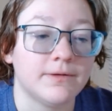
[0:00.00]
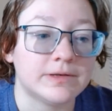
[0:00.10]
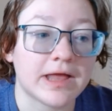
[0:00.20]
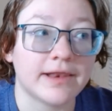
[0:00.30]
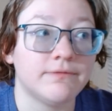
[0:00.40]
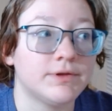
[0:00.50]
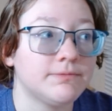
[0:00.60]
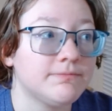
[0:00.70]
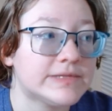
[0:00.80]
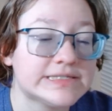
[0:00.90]
Not
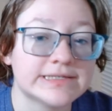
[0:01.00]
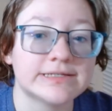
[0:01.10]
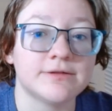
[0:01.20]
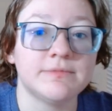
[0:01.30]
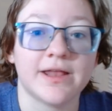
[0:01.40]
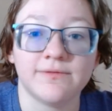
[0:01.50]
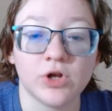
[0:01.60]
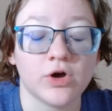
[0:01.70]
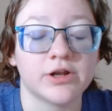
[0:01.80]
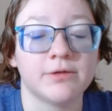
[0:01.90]
even the system, not even
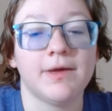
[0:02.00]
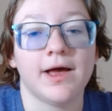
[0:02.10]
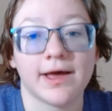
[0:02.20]
Autumn,